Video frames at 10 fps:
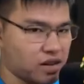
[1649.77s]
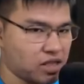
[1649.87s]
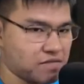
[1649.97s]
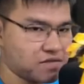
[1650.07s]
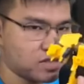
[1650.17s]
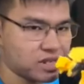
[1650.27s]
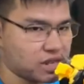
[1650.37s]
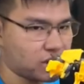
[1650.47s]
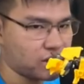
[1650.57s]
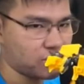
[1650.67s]
love the
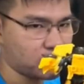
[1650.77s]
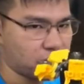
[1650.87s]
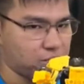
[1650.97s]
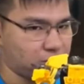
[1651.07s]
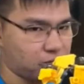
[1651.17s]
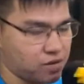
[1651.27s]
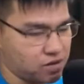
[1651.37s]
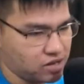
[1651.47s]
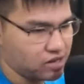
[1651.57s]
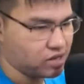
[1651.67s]
design, don't get me wrong.
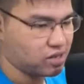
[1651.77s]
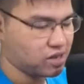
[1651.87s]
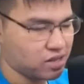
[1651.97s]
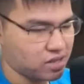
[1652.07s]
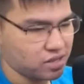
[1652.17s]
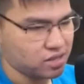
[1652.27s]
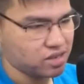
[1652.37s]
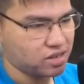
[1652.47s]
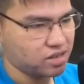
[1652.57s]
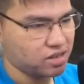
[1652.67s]
It's just that
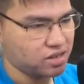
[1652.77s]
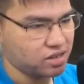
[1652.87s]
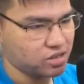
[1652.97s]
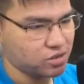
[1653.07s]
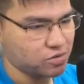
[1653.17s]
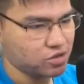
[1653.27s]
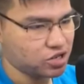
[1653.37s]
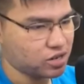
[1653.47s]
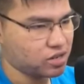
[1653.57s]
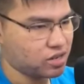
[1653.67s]
it's so
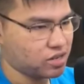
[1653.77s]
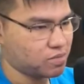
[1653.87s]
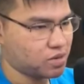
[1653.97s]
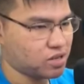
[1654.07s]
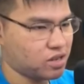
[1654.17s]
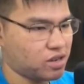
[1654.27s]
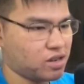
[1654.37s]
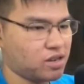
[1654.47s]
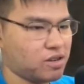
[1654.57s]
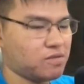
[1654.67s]
chunky, especially
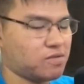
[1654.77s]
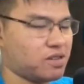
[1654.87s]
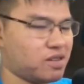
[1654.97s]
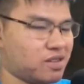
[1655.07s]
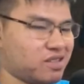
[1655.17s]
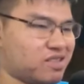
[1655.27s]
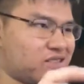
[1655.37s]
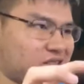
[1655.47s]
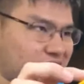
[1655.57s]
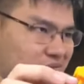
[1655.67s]

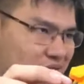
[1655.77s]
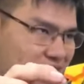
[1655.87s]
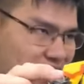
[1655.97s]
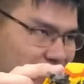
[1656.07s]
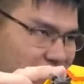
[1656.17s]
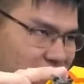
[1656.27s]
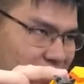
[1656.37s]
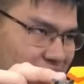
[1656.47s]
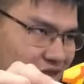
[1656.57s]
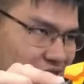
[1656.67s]
what? What is
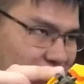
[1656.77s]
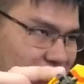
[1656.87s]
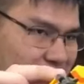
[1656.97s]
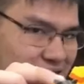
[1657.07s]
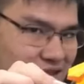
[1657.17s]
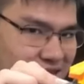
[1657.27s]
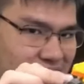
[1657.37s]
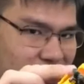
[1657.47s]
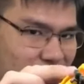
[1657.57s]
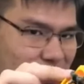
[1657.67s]
this? Ah,
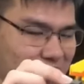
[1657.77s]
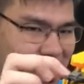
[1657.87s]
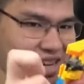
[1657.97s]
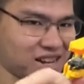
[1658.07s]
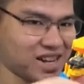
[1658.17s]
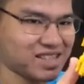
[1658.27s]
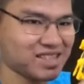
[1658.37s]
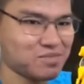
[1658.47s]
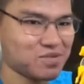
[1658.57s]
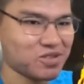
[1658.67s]
it's so
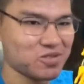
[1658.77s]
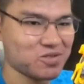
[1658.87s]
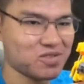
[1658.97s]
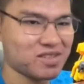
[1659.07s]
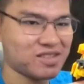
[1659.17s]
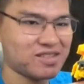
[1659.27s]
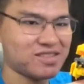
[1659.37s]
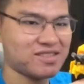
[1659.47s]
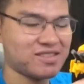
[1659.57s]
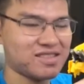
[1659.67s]
bad, bro.
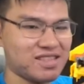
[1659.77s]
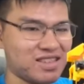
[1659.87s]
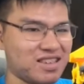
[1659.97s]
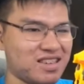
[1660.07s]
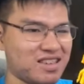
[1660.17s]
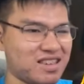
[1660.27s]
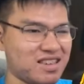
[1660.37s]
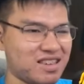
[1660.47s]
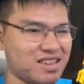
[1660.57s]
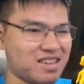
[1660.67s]
Eh.